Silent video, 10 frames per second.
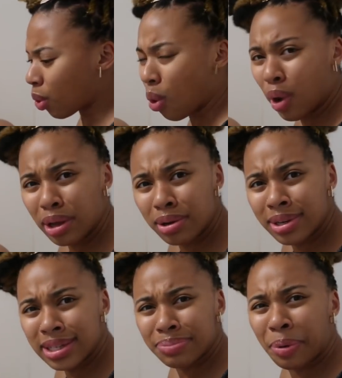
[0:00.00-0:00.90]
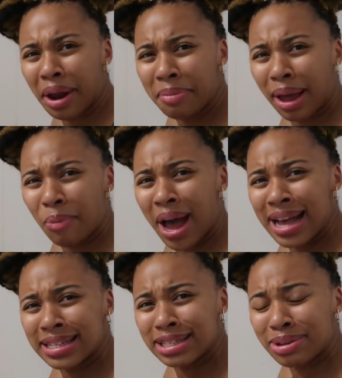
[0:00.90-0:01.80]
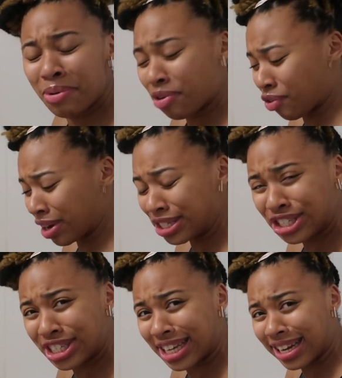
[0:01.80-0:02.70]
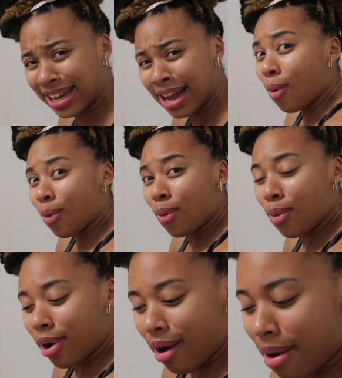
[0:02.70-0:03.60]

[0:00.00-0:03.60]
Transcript: put no oil on this part. I'm like, why is it so crunchy? Oh, girl,